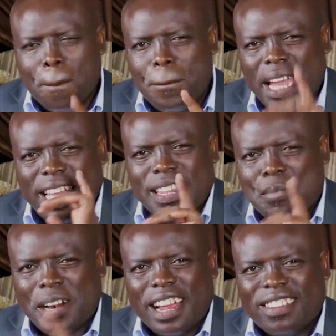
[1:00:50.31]
Pay the
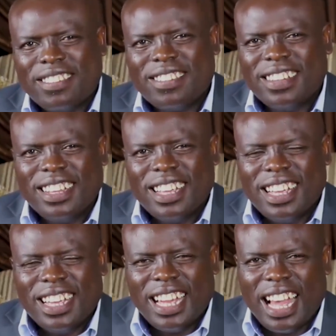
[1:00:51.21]
price,
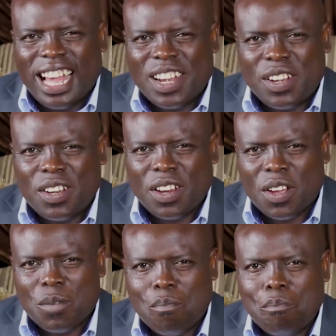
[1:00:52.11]
and
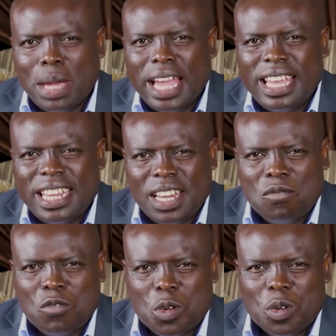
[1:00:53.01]
pay it in
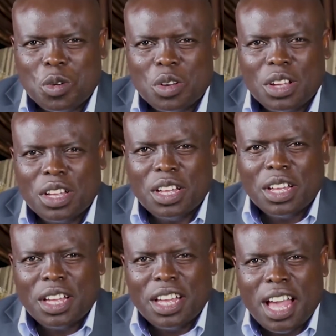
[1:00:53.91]
full,
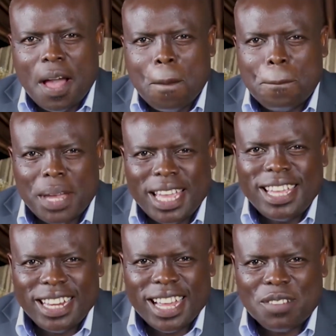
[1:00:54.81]
and pay
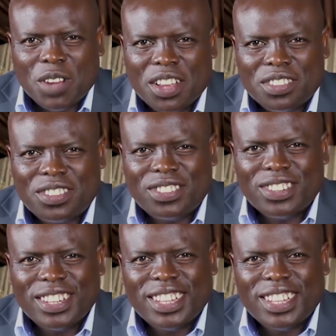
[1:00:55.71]
in advance,